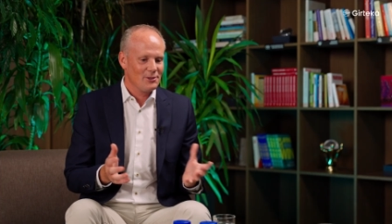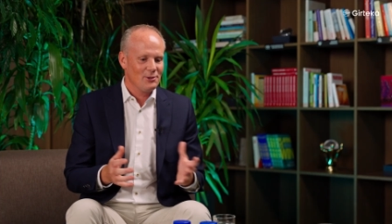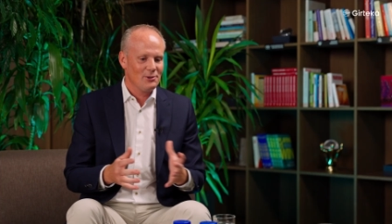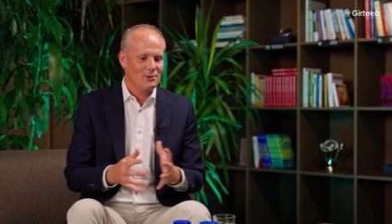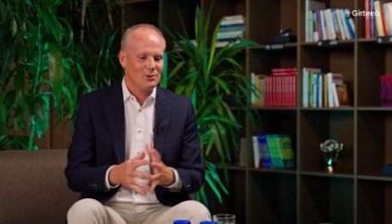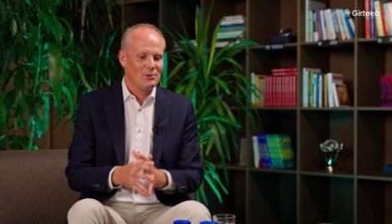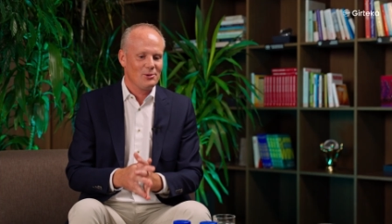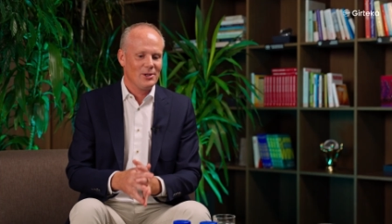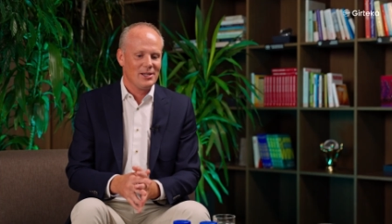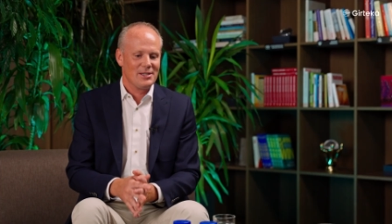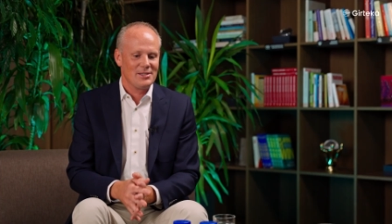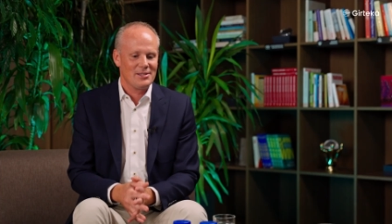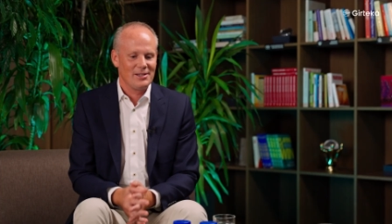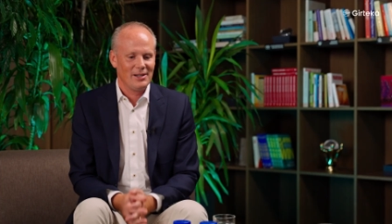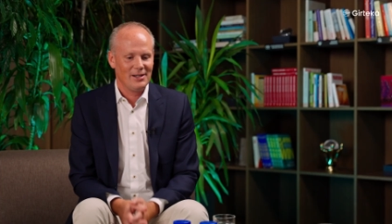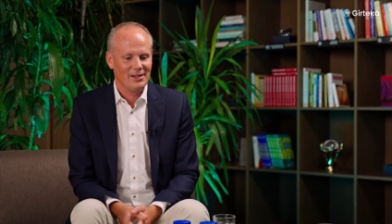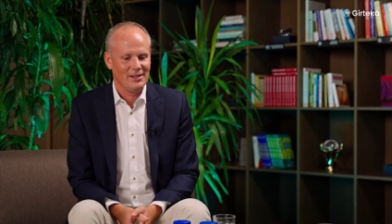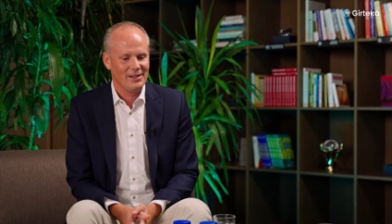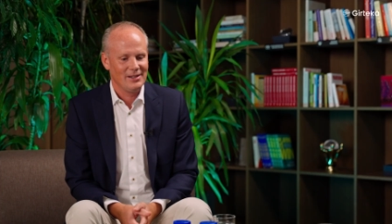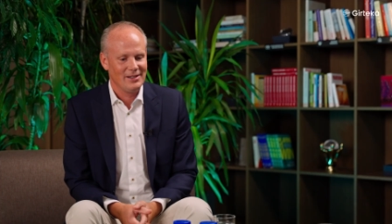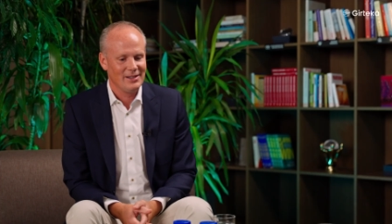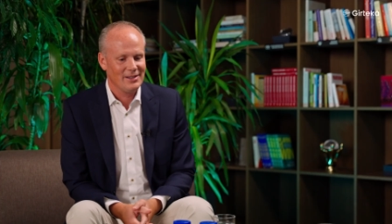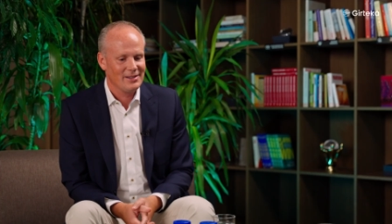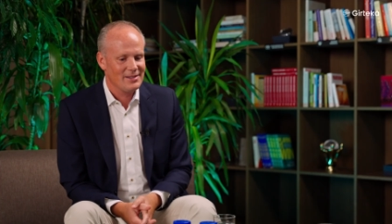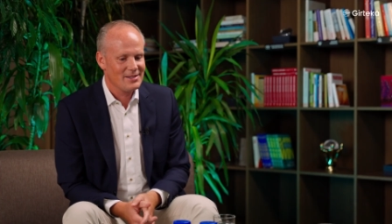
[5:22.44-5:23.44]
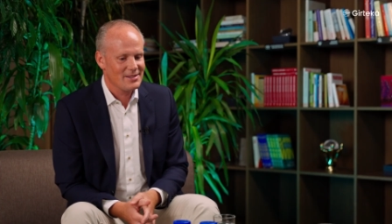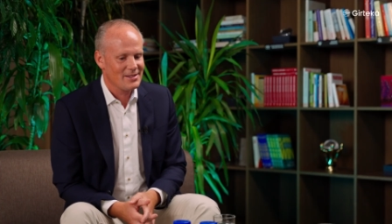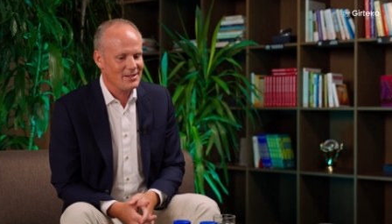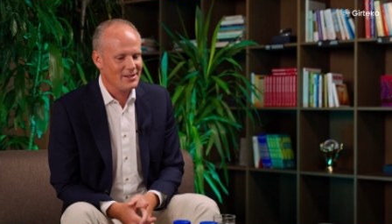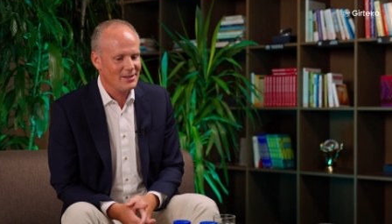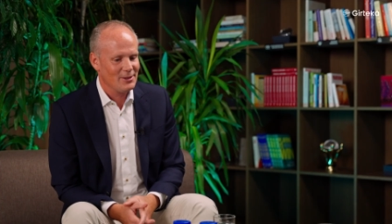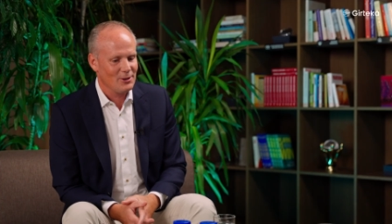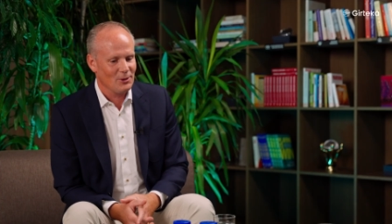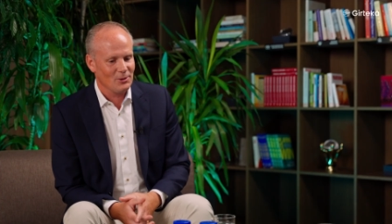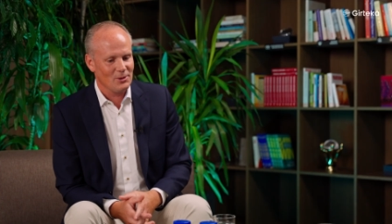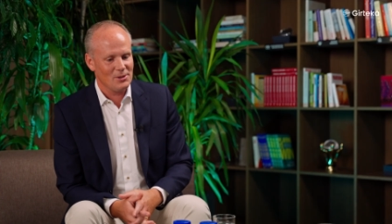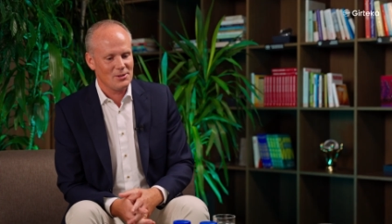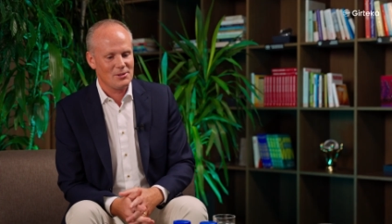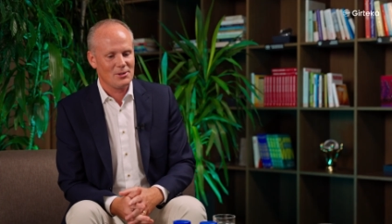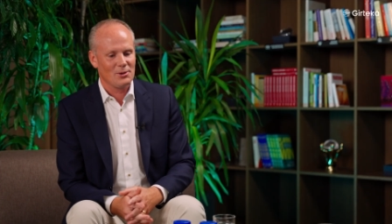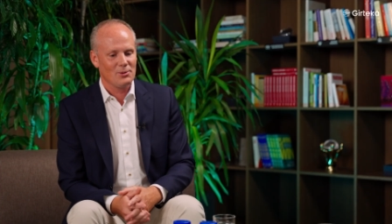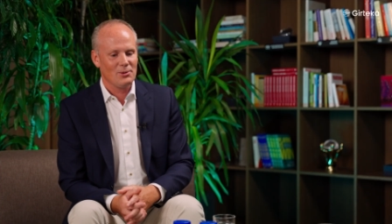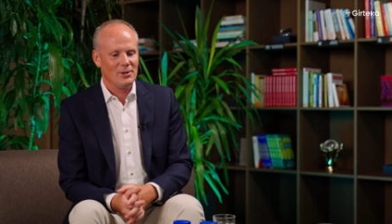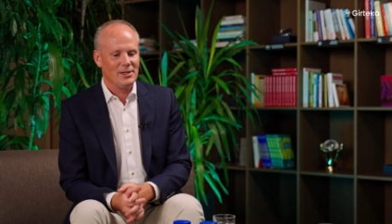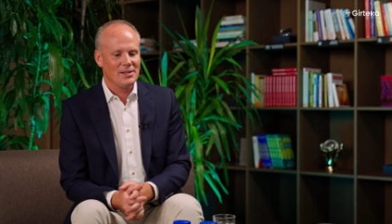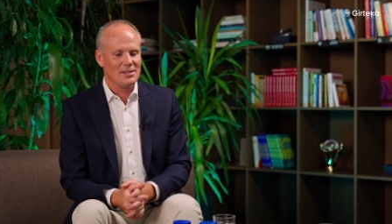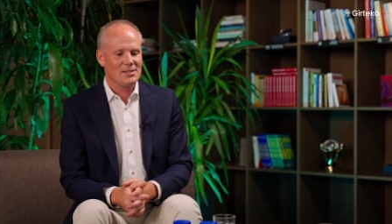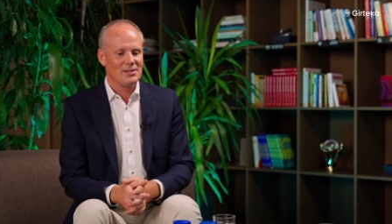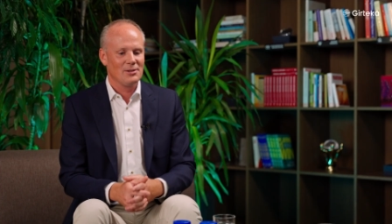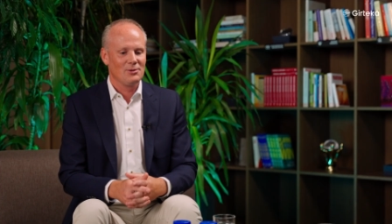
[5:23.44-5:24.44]
a good question, and it's not
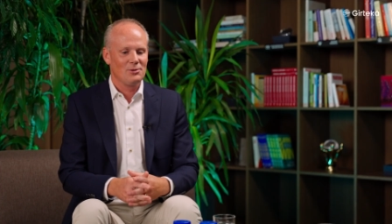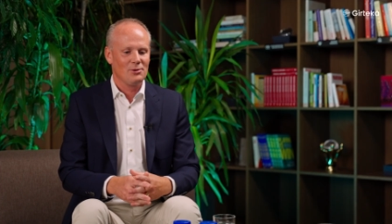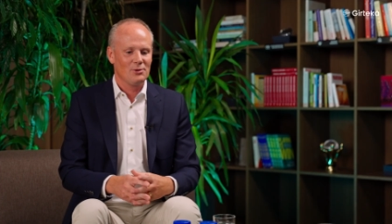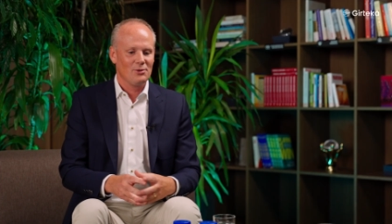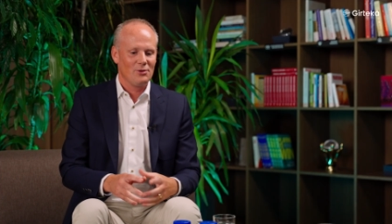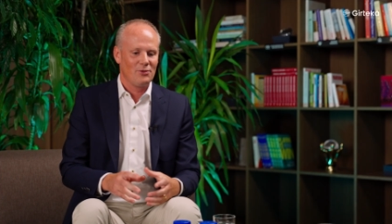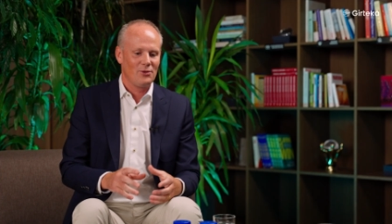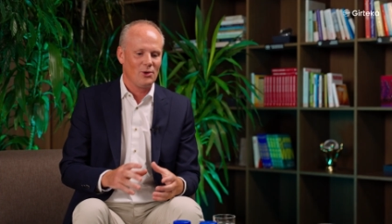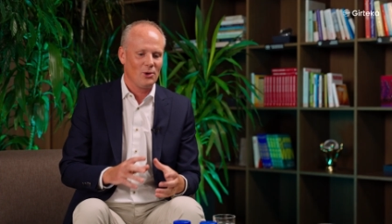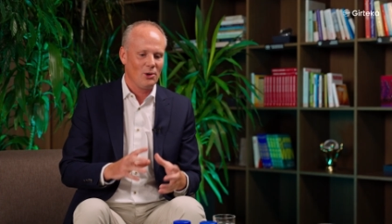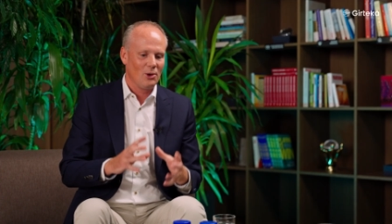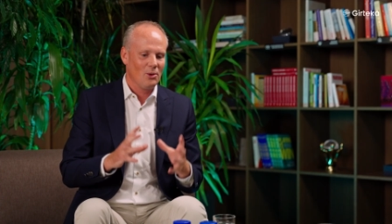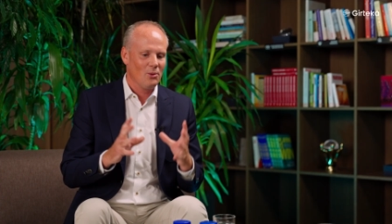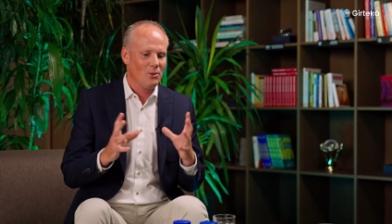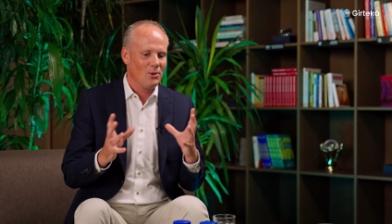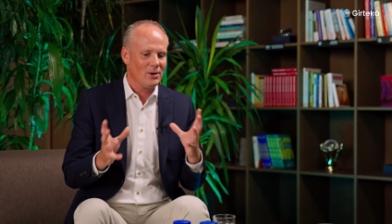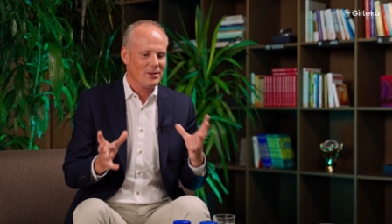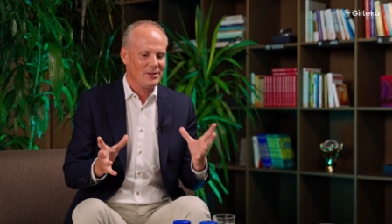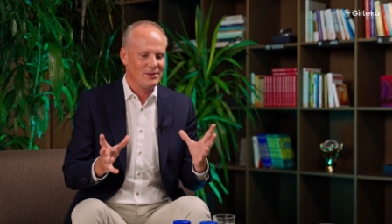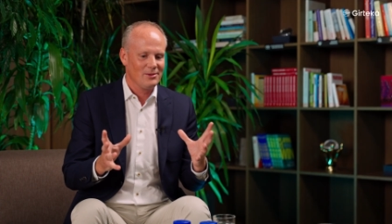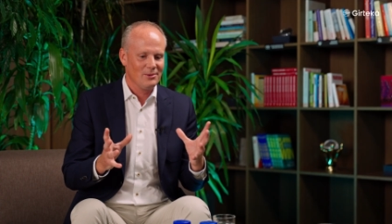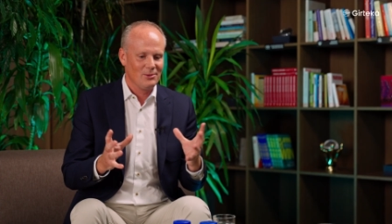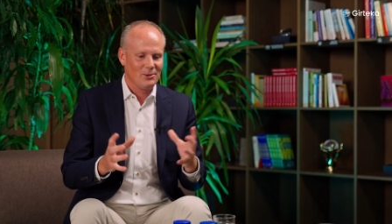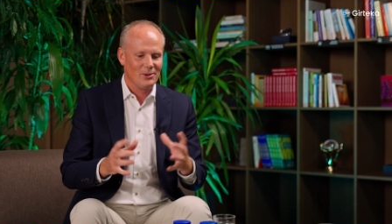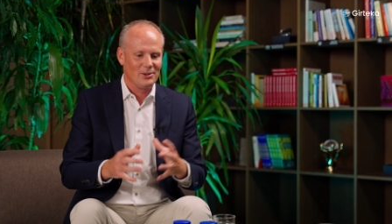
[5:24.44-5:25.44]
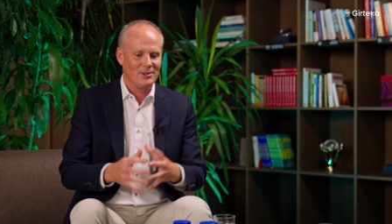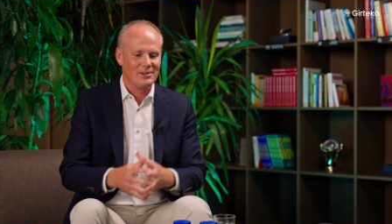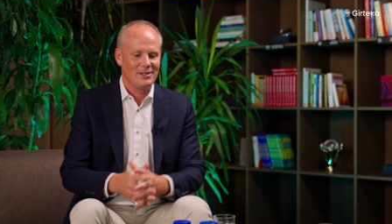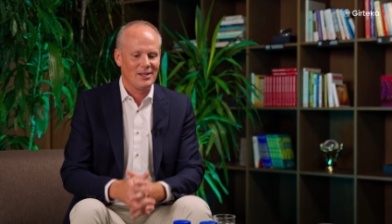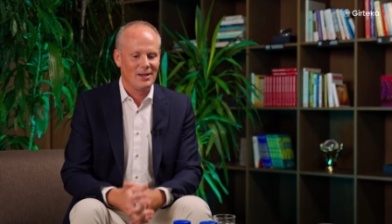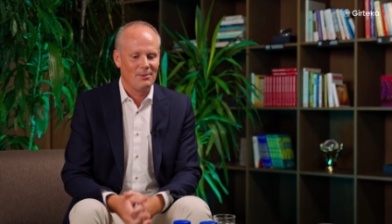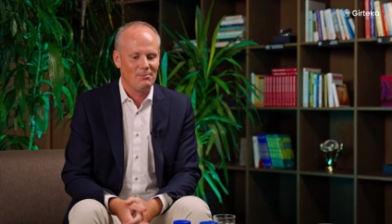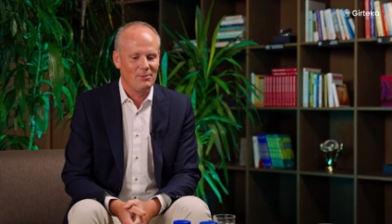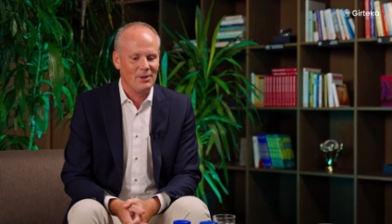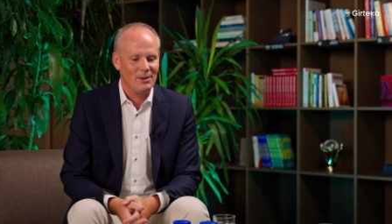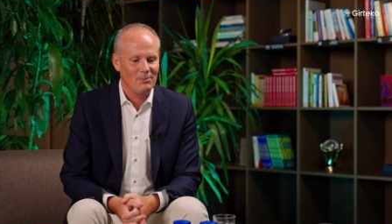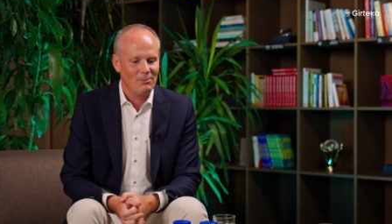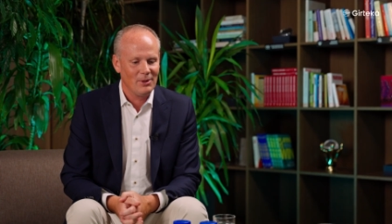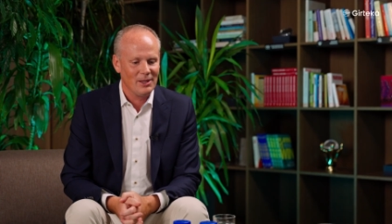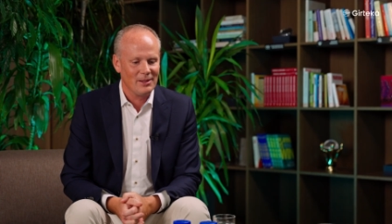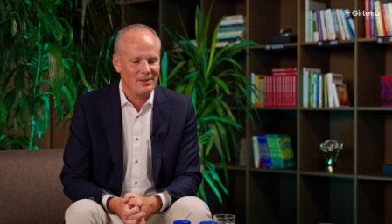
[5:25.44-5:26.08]
so easy to follow what what happened.